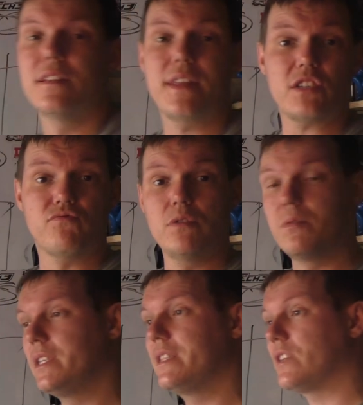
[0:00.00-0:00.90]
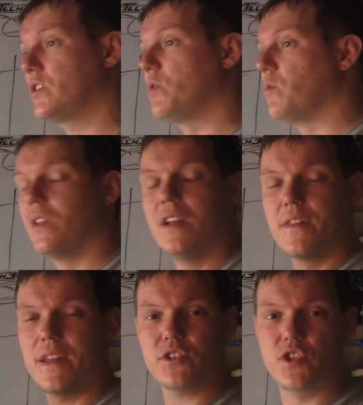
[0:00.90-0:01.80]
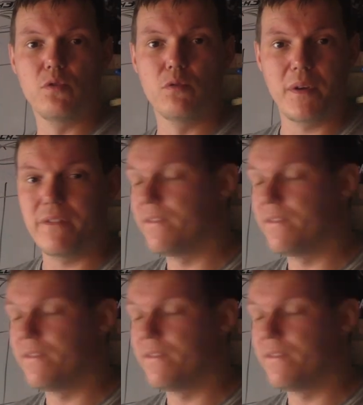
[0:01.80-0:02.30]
That's ruining that tool. That tool will be